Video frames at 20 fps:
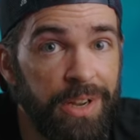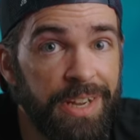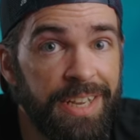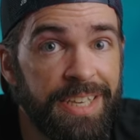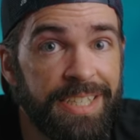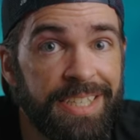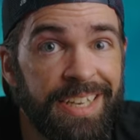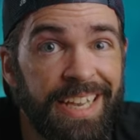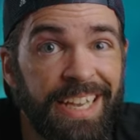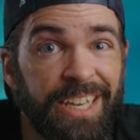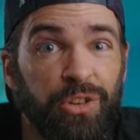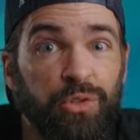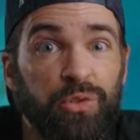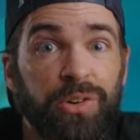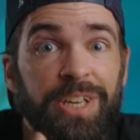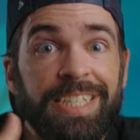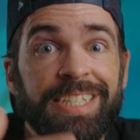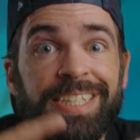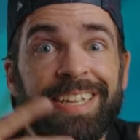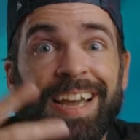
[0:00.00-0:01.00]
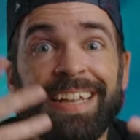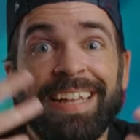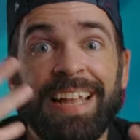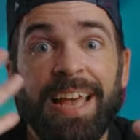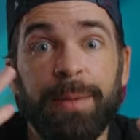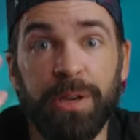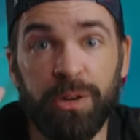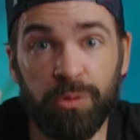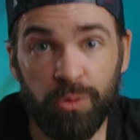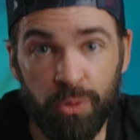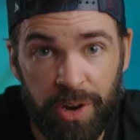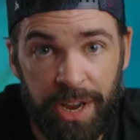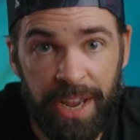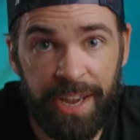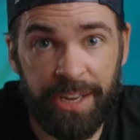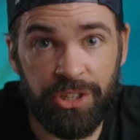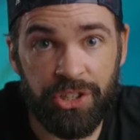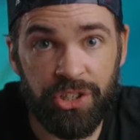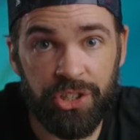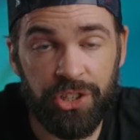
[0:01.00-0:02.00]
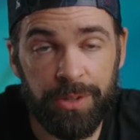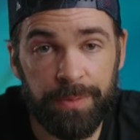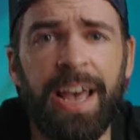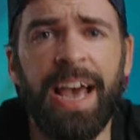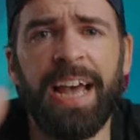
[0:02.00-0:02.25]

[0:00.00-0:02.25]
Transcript: is increase dynamic range.